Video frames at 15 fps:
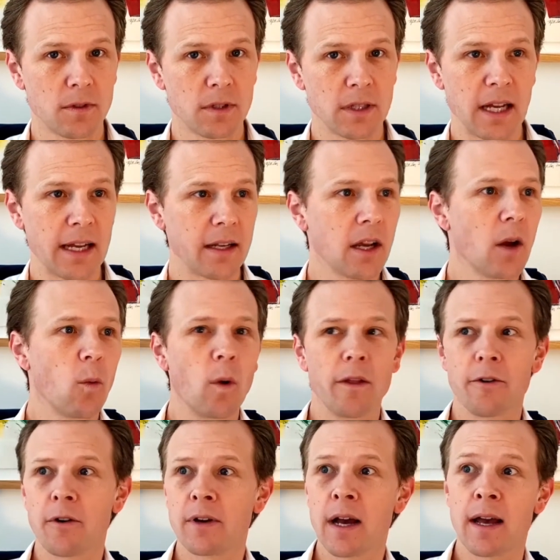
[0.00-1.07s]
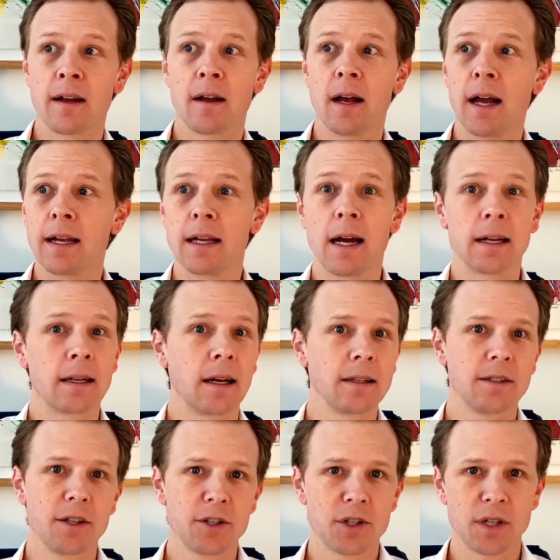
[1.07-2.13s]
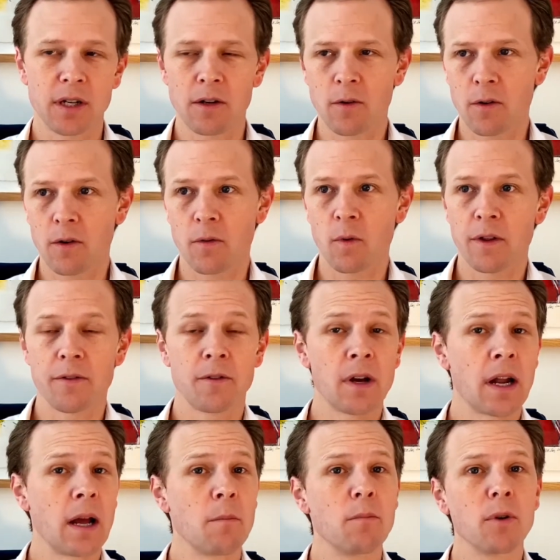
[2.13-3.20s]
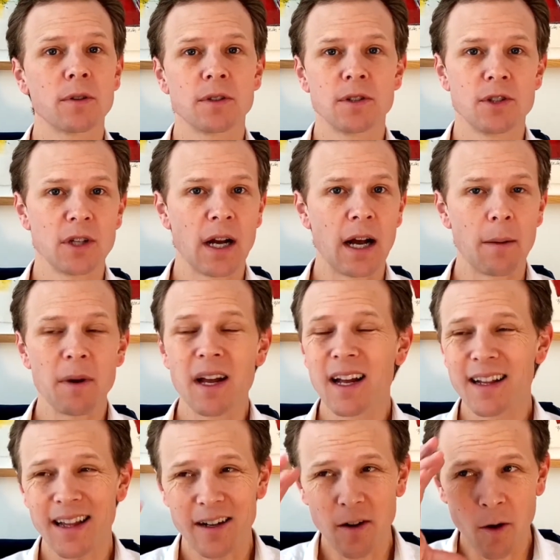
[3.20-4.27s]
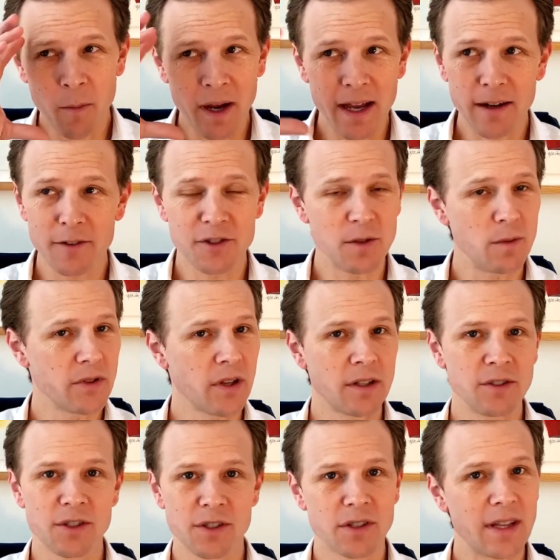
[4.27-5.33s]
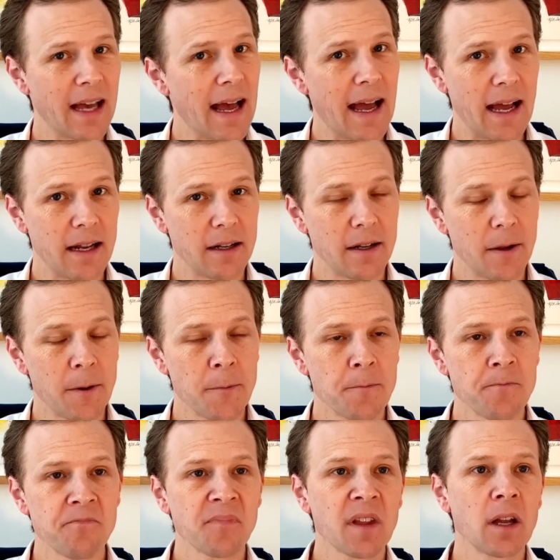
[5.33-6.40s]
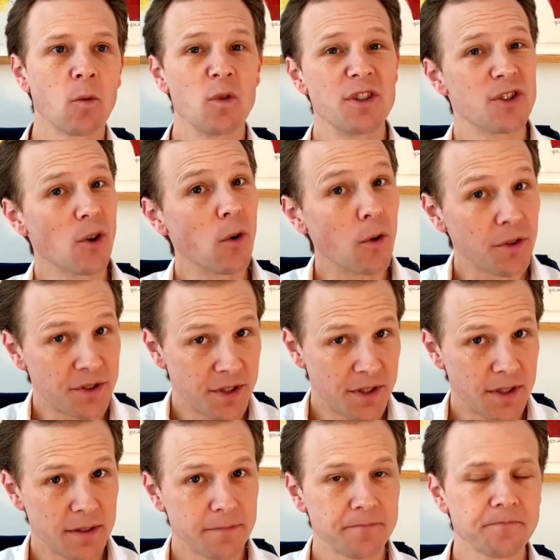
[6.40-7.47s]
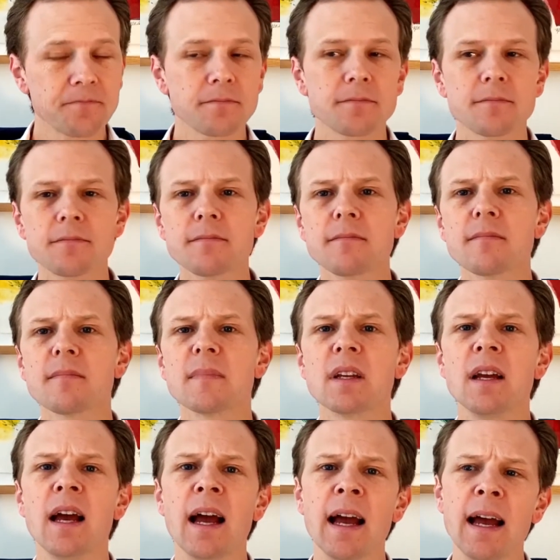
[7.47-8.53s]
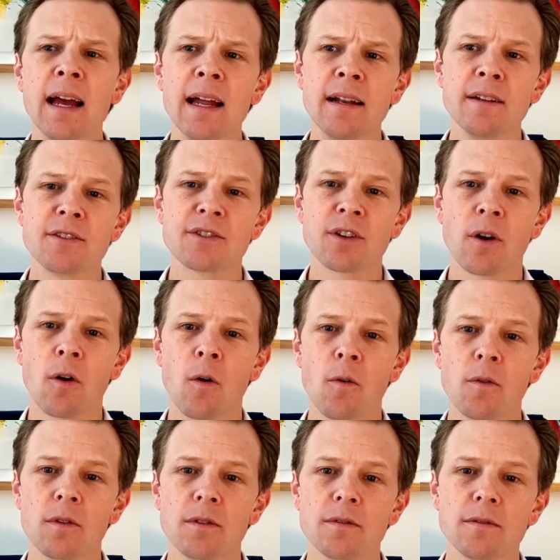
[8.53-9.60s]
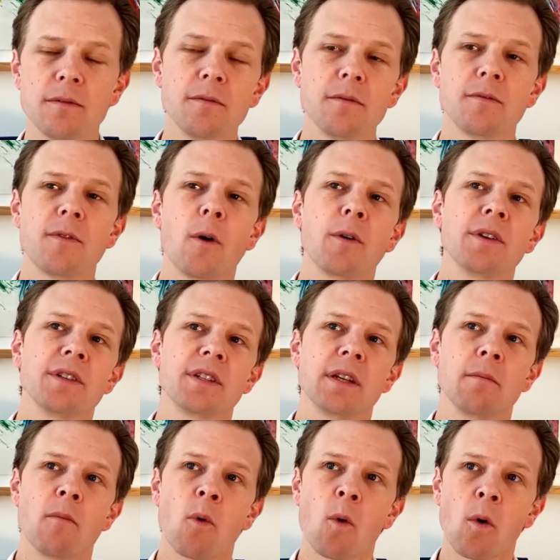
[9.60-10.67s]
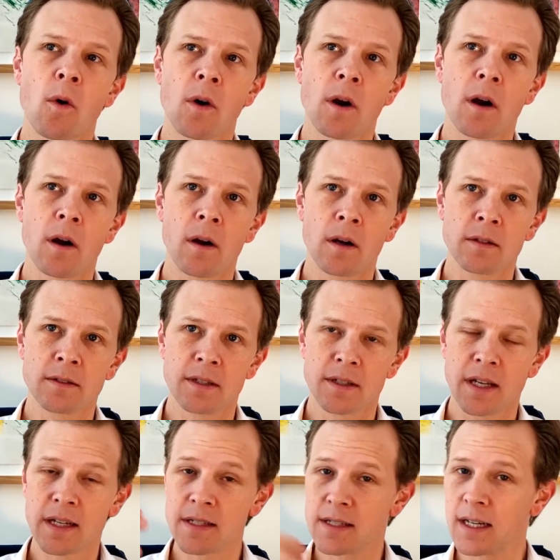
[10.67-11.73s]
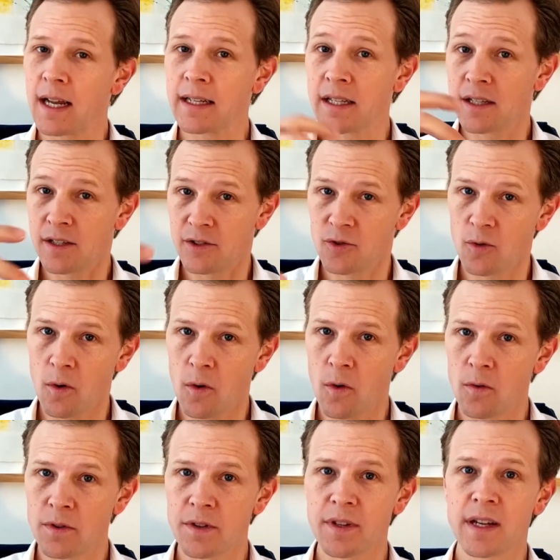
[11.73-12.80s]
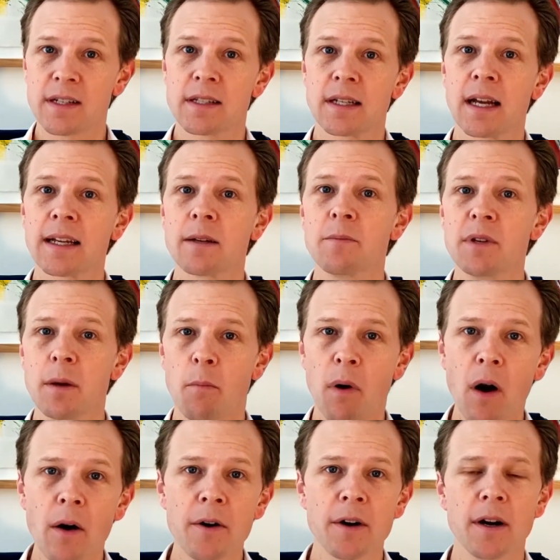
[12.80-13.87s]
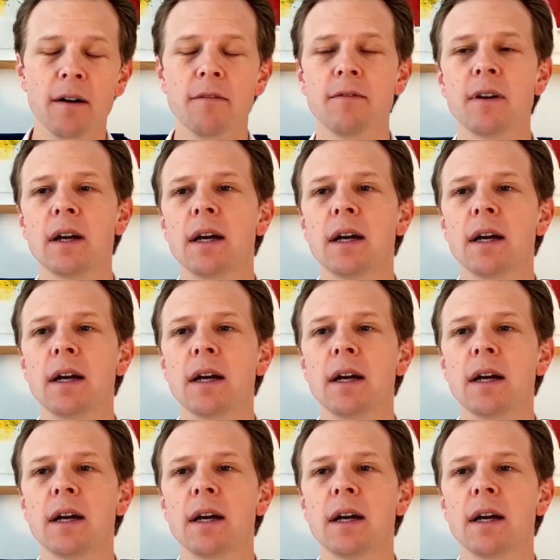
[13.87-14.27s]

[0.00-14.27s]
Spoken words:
like whether or not I got an audition or whether or not I booked a job. Like all my energy was on just that, results. And so focusing more on the things that I can control, the things that I can be a part of,